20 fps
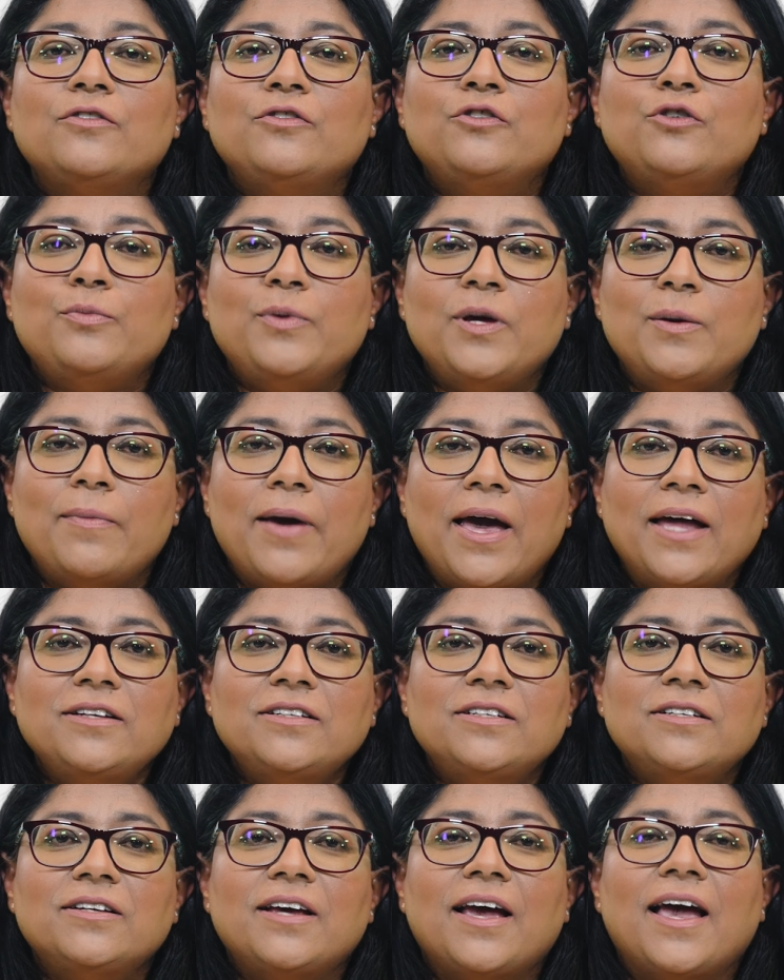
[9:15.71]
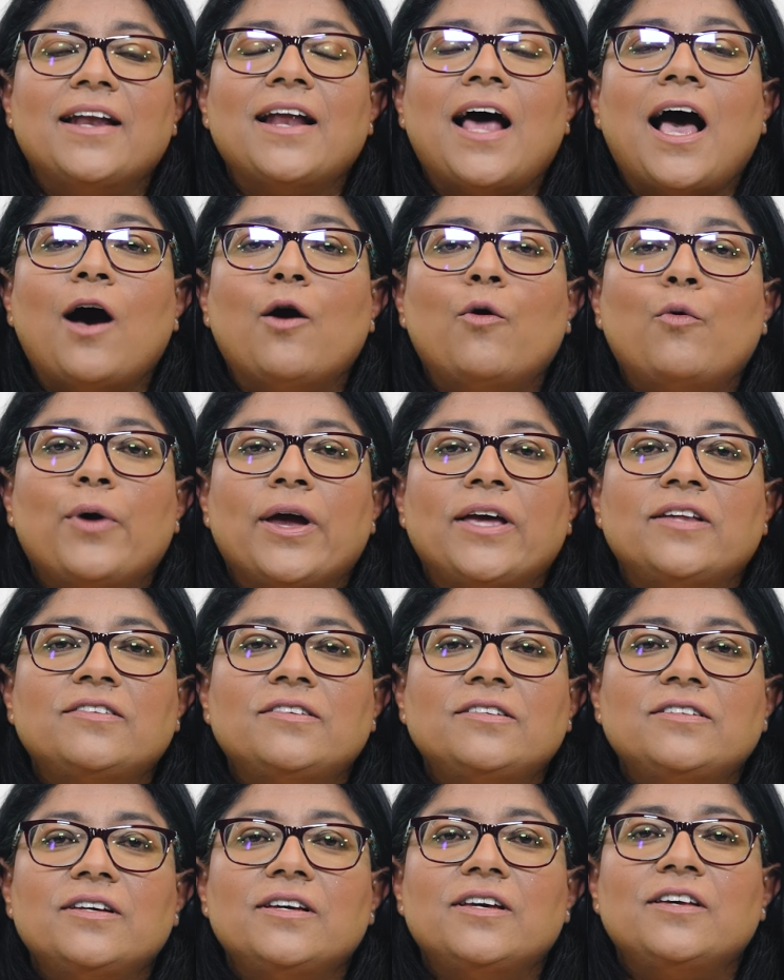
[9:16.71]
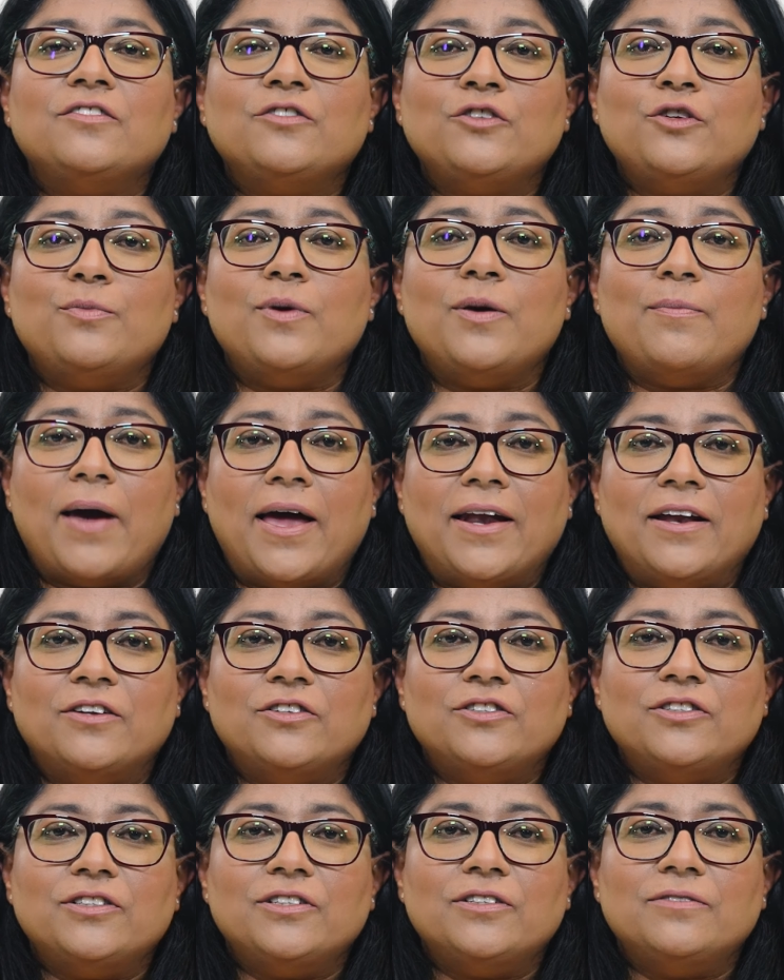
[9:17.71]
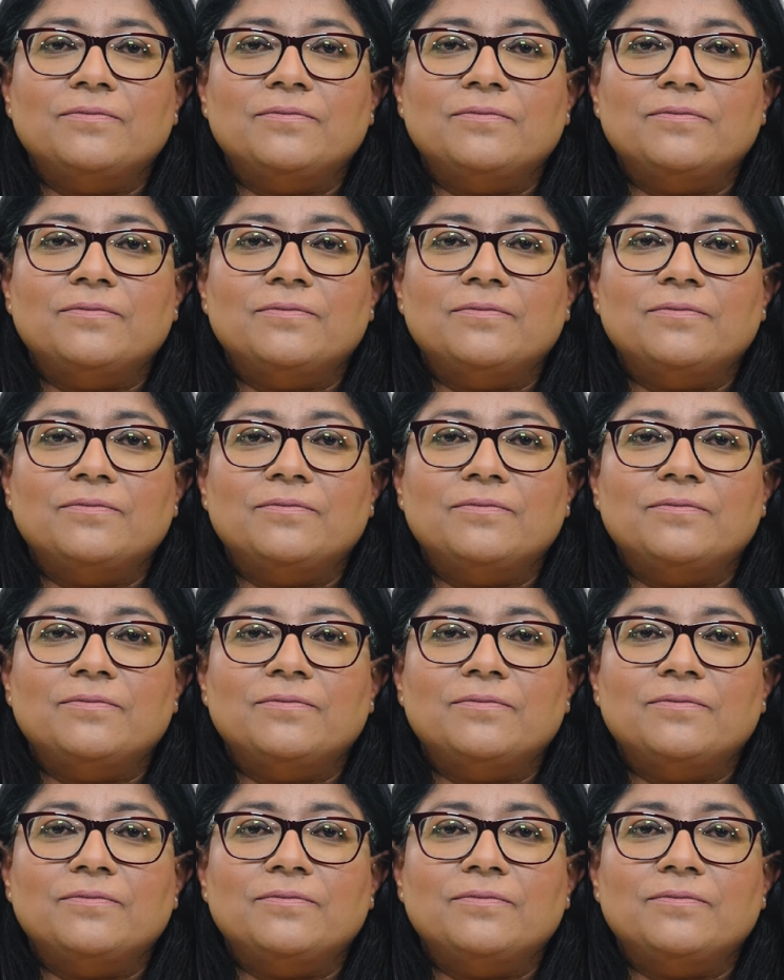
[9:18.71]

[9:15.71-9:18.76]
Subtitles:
to be met and how waste is to be managed.